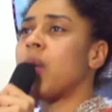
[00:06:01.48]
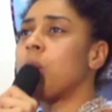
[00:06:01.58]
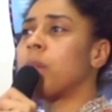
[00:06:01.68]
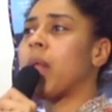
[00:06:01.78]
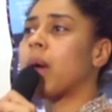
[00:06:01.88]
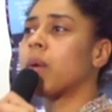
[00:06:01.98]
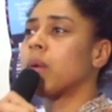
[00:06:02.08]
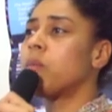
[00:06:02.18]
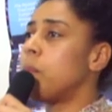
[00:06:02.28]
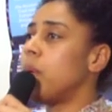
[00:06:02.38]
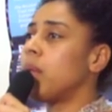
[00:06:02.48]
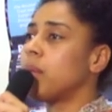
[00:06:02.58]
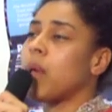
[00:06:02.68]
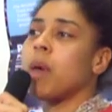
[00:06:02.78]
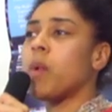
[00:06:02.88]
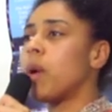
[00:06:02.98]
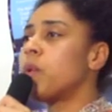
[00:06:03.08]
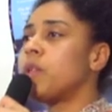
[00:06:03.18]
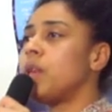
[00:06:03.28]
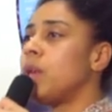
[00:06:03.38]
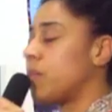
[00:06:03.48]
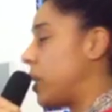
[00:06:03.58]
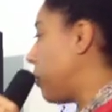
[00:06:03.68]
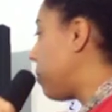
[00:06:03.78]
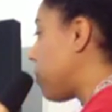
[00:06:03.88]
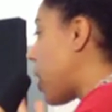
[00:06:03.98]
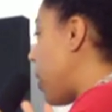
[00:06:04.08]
black women. Why would you? They're not known